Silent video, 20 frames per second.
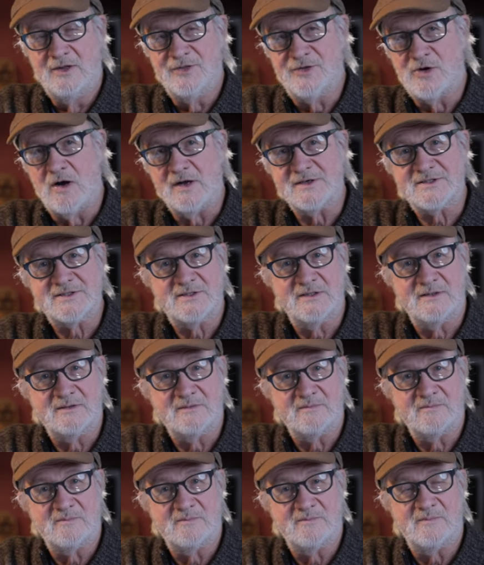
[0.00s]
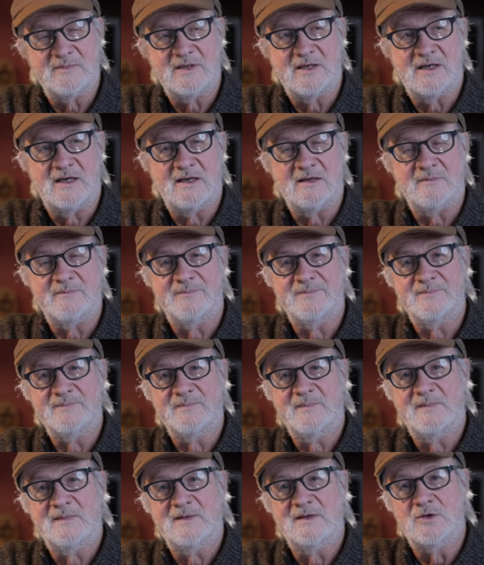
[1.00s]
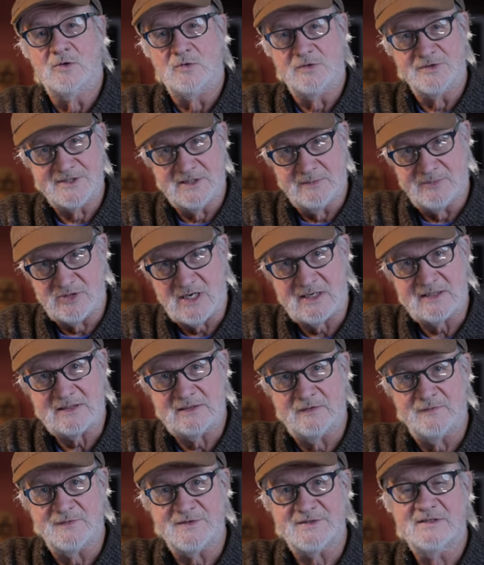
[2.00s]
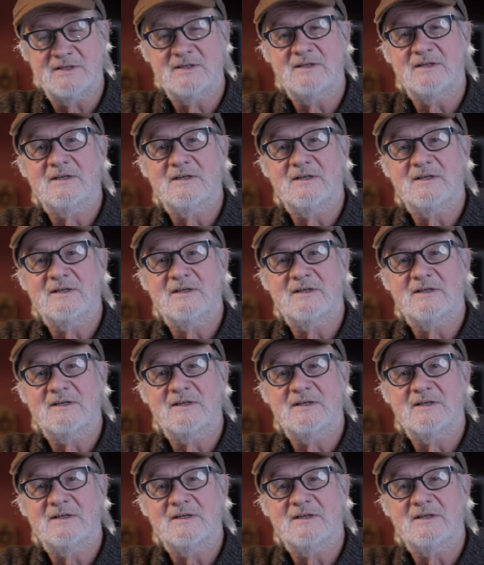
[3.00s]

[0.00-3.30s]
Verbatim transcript: thoughts and um, goals and objectives